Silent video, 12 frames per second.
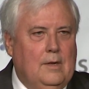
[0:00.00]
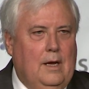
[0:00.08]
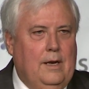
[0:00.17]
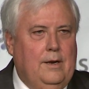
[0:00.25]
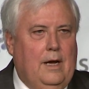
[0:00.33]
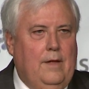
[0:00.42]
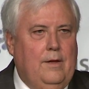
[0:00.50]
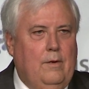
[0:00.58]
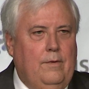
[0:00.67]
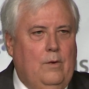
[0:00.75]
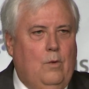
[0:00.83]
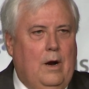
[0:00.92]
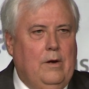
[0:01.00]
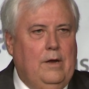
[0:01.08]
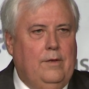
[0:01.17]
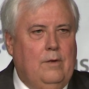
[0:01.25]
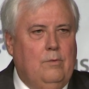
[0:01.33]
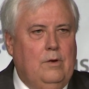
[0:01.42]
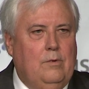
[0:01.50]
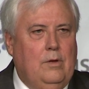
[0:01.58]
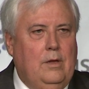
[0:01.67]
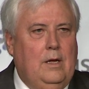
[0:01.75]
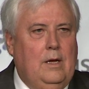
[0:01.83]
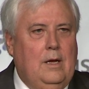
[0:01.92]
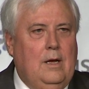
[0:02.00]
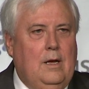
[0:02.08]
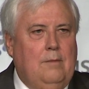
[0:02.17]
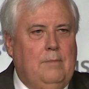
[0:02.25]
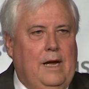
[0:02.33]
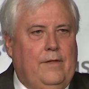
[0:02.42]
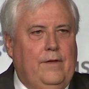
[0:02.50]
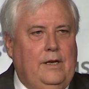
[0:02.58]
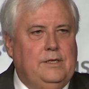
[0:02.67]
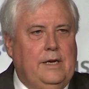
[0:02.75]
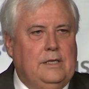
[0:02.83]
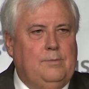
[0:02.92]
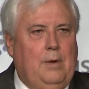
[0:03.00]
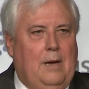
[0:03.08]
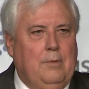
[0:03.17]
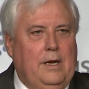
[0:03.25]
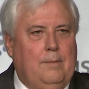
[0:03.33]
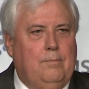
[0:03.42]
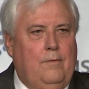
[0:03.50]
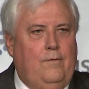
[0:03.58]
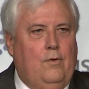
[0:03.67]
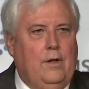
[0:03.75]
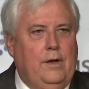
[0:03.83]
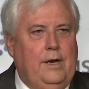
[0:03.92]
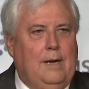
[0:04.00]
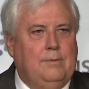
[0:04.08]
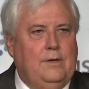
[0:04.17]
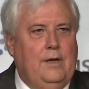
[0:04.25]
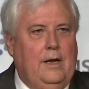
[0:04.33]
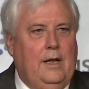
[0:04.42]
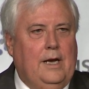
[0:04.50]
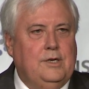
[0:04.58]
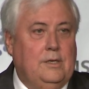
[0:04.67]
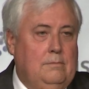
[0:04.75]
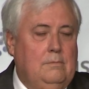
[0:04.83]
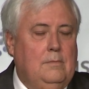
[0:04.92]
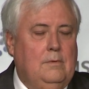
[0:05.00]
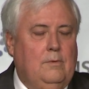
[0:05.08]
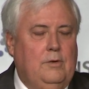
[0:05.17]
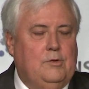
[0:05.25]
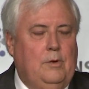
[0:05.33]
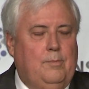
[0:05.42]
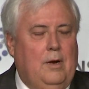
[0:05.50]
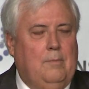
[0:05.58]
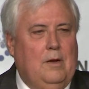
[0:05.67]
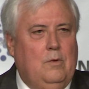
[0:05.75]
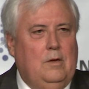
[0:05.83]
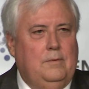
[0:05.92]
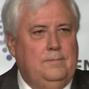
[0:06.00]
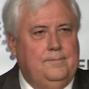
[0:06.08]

And they're worried that we will make these things public before the lead up to their election, which we probably will.